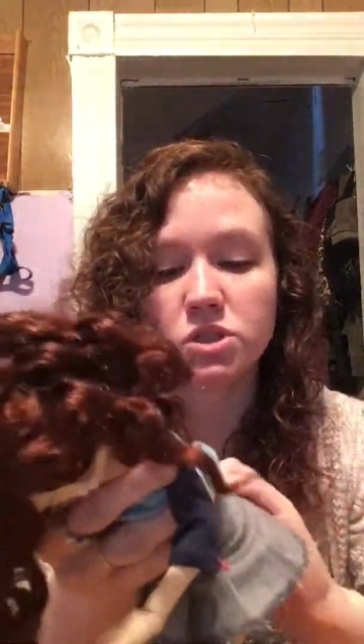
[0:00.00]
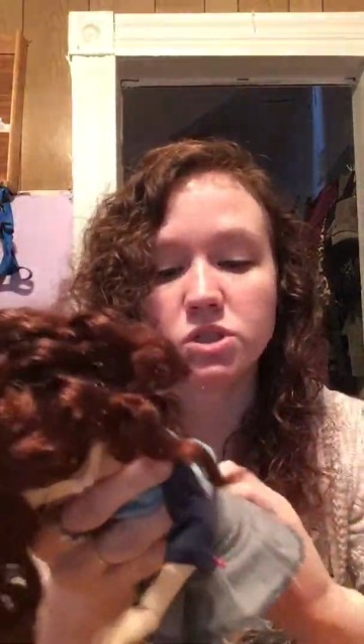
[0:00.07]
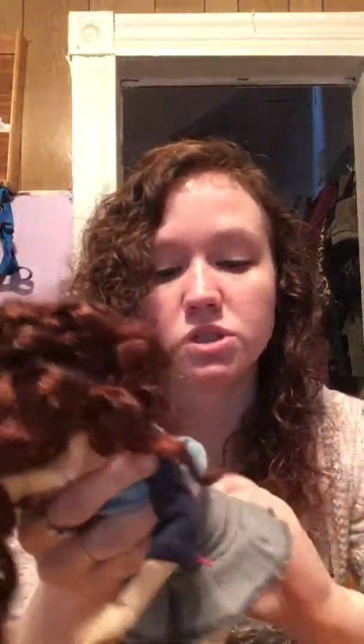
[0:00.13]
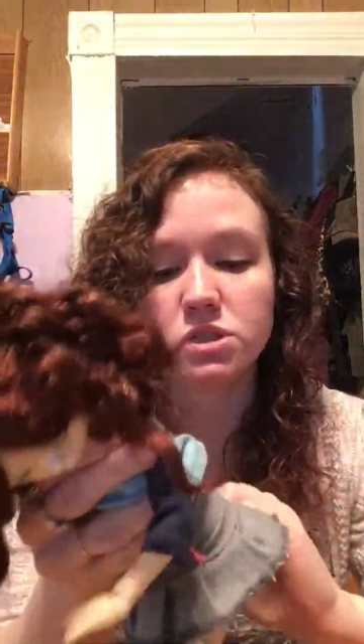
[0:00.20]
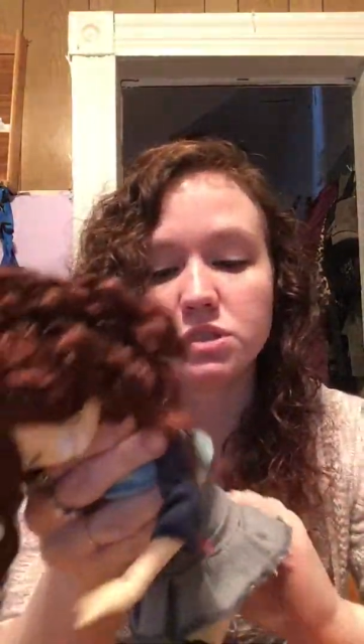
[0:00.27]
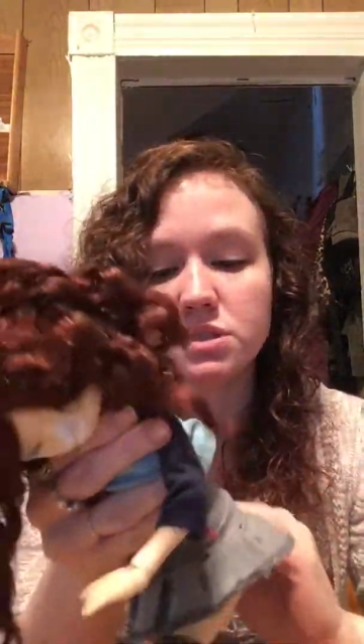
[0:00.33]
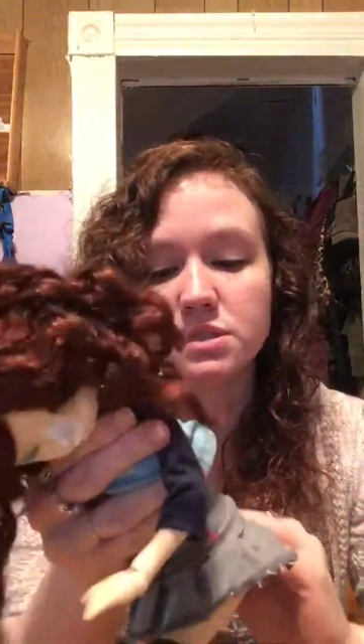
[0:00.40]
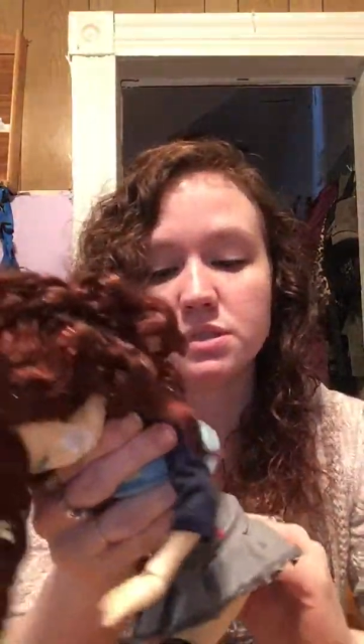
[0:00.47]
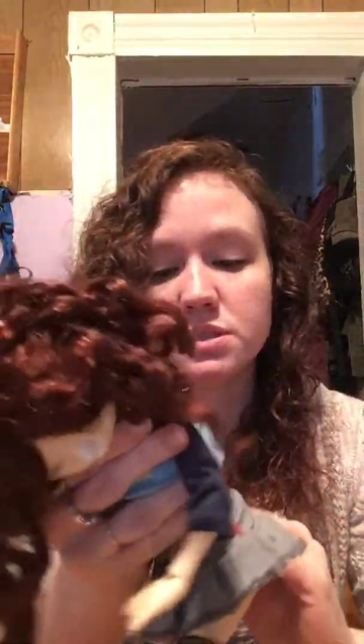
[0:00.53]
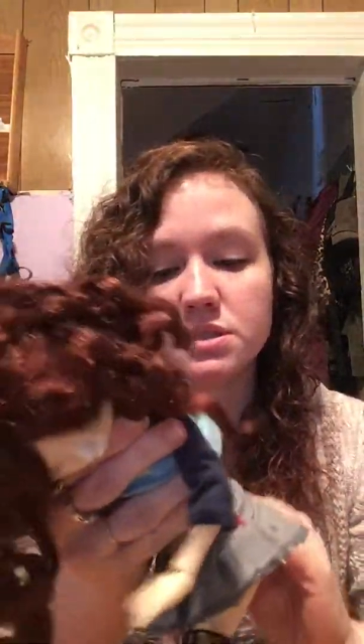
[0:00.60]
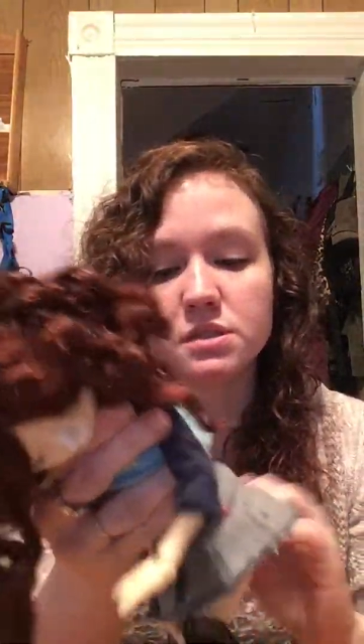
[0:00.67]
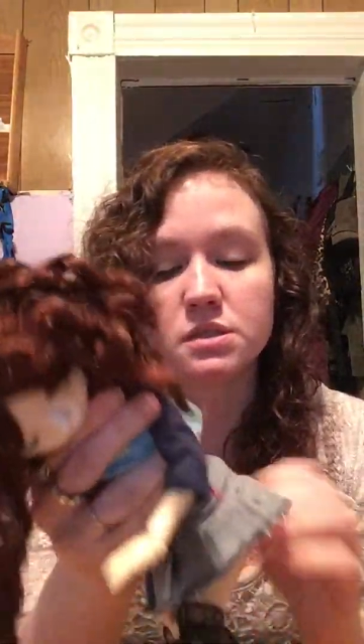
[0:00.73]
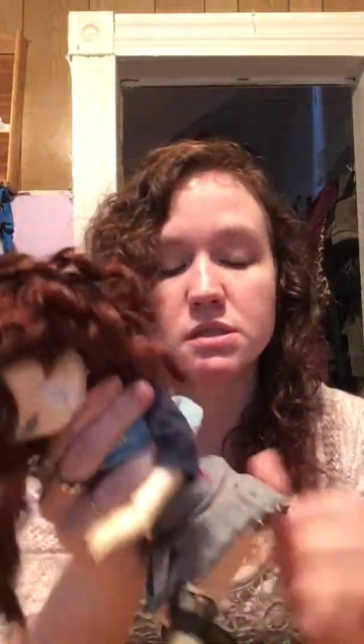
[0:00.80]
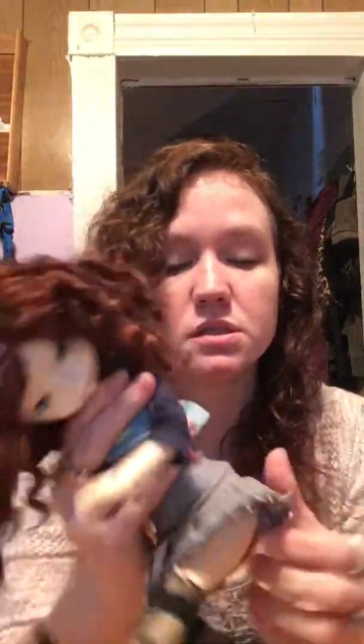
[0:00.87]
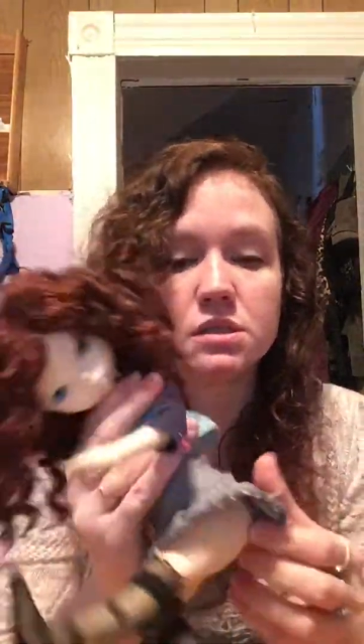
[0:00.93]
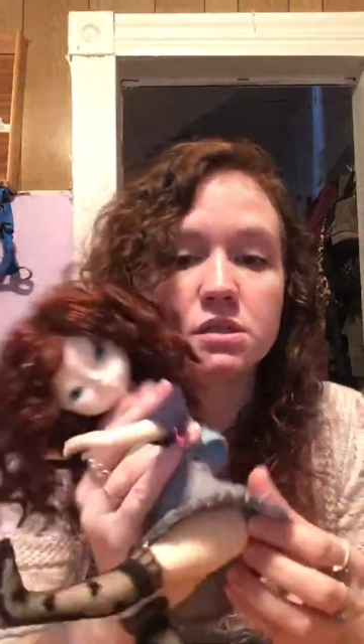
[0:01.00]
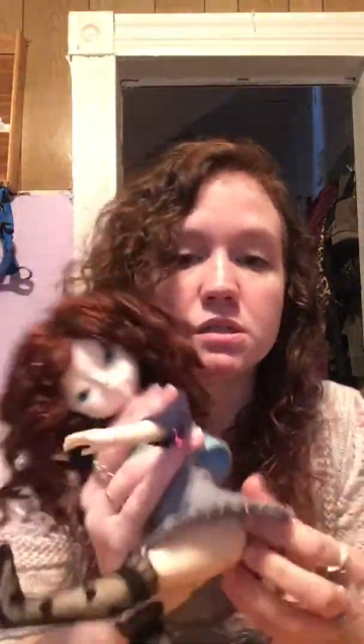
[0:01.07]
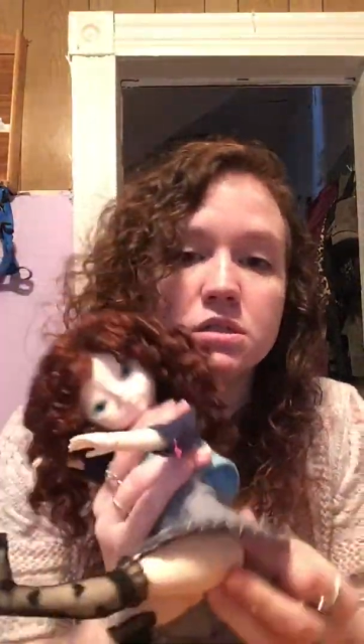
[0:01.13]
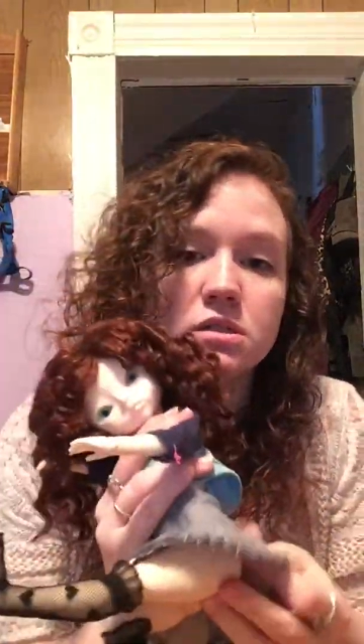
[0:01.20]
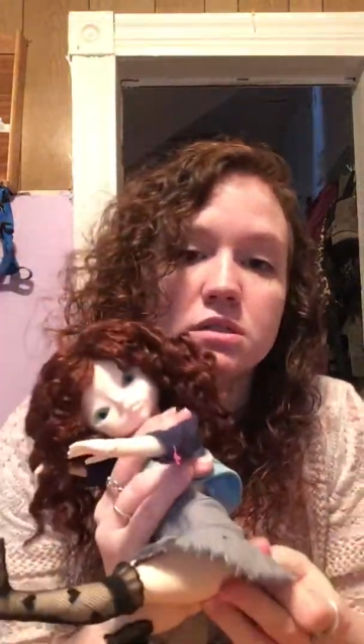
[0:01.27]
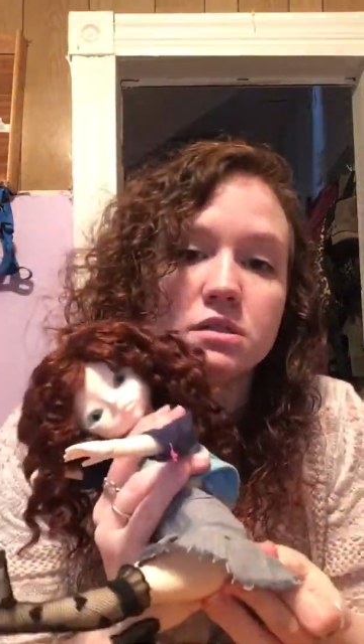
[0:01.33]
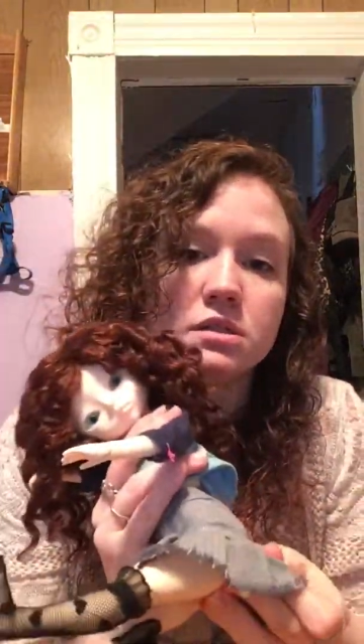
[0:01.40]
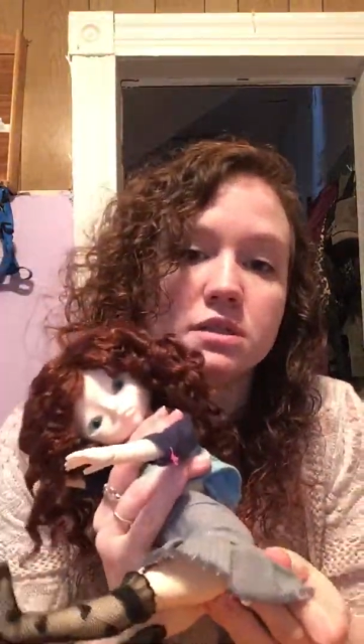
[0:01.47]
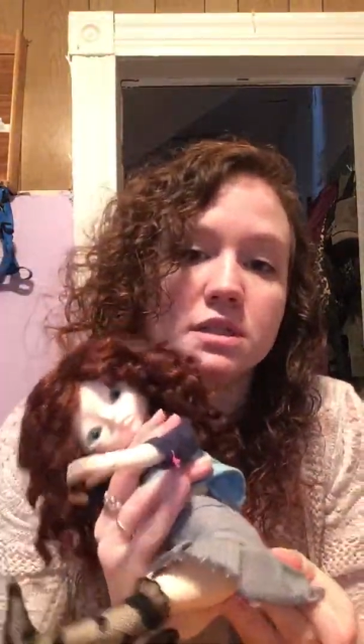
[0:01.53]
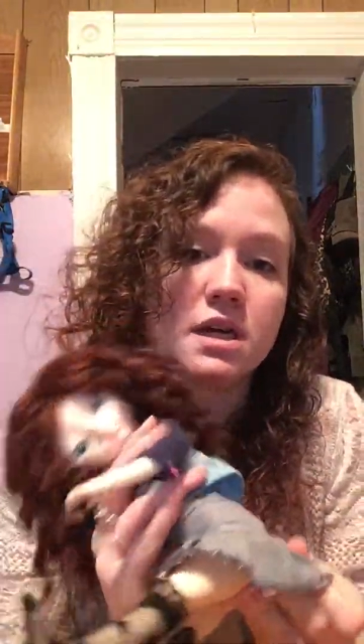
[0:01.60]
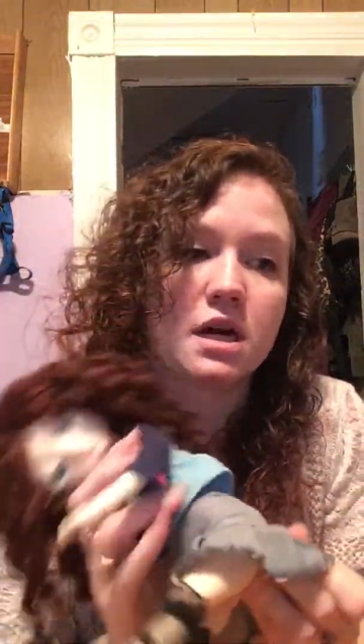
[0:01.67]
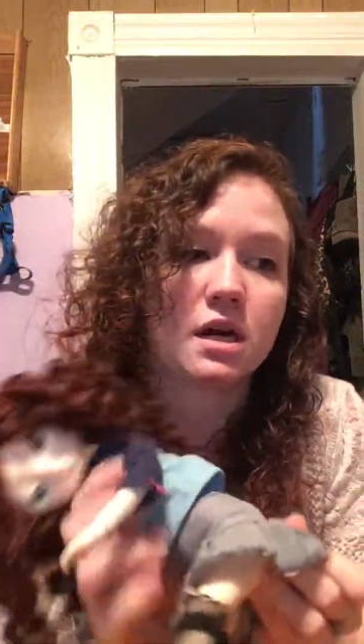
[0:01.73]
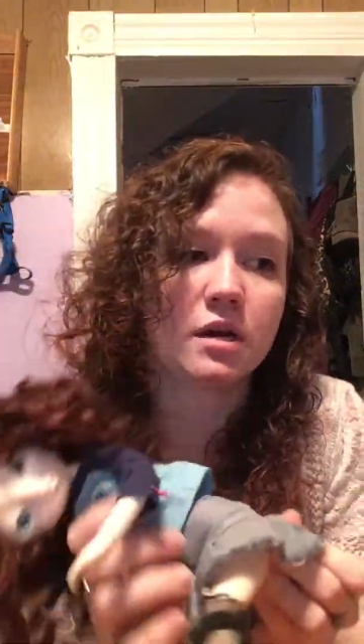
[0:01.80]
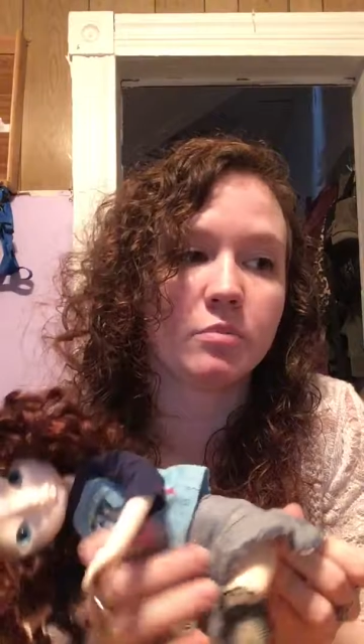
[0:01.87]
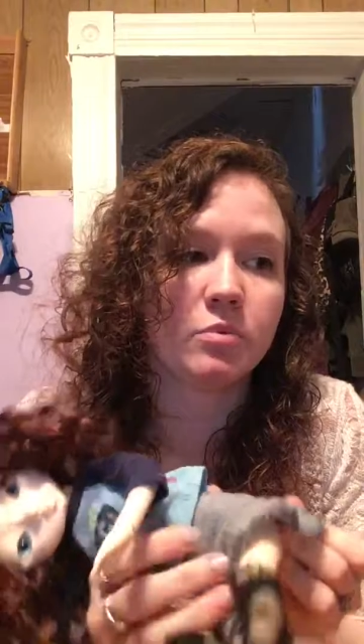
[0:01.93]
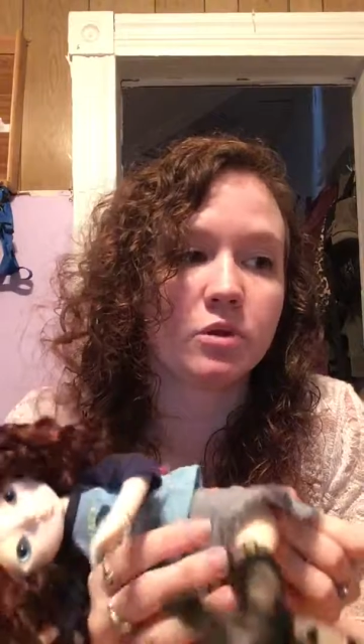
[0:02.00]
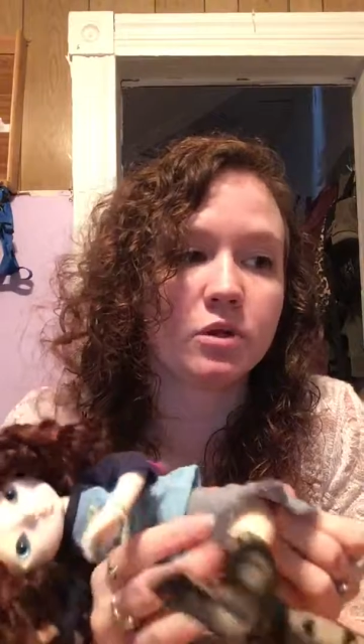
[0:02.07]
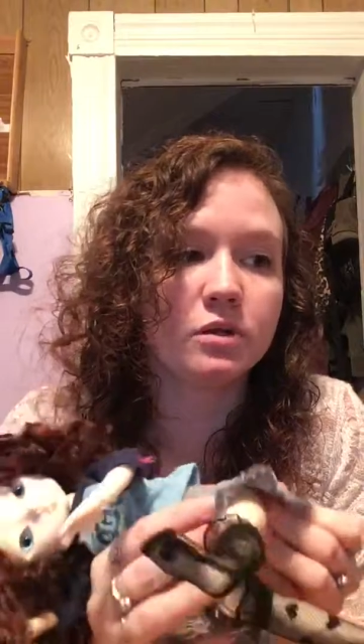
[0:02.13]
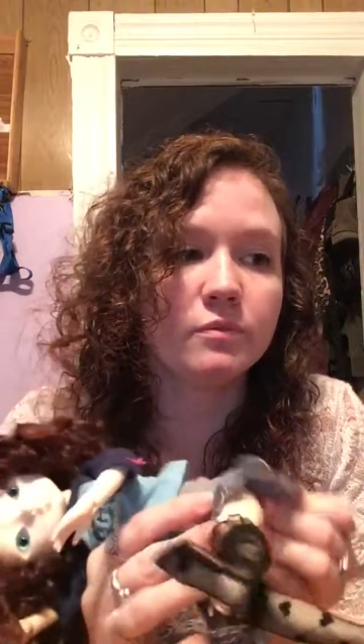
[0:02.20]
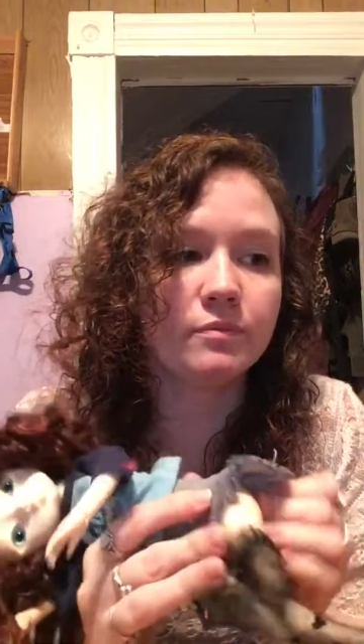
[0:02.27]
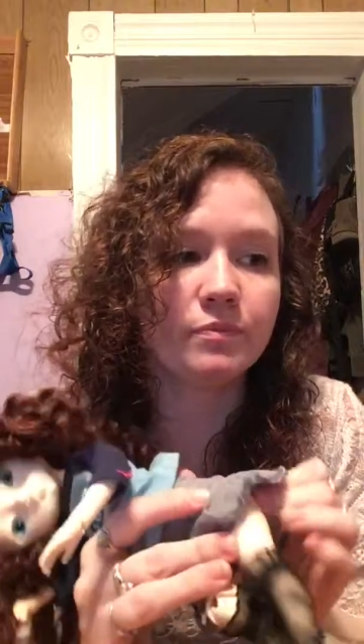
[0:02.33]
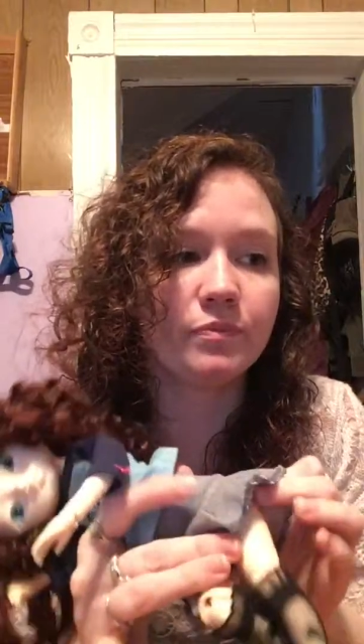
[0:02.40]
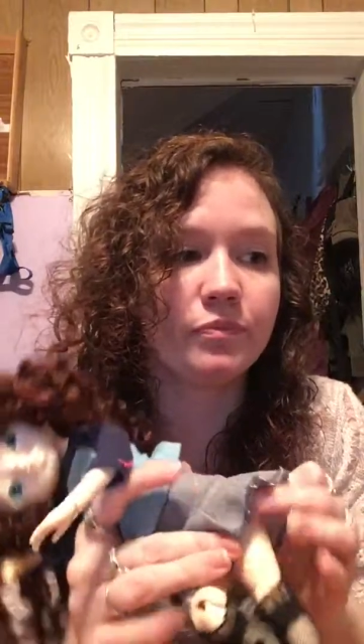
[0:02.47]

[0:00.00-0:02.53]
It's a hybrid.